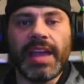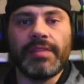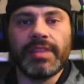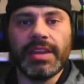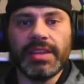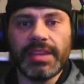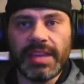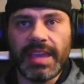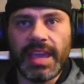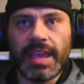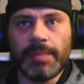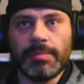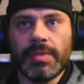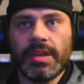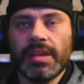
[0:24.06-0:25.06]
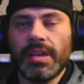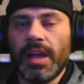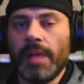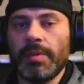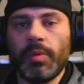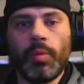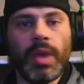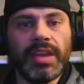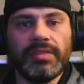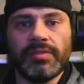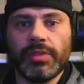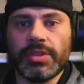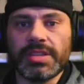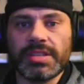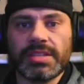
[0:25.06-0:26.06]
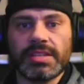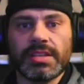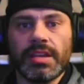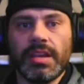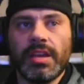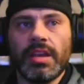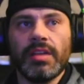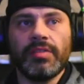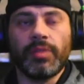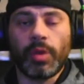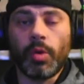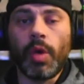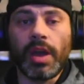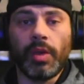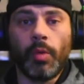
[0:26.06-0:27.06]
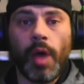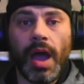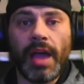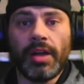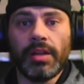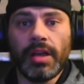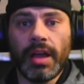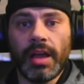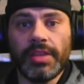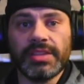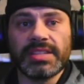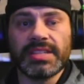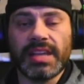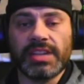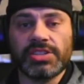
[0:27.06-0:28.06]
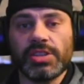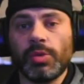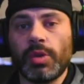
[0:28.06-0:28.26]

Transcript: it in the game. I've been waiting for this for quite a while. This is actually one of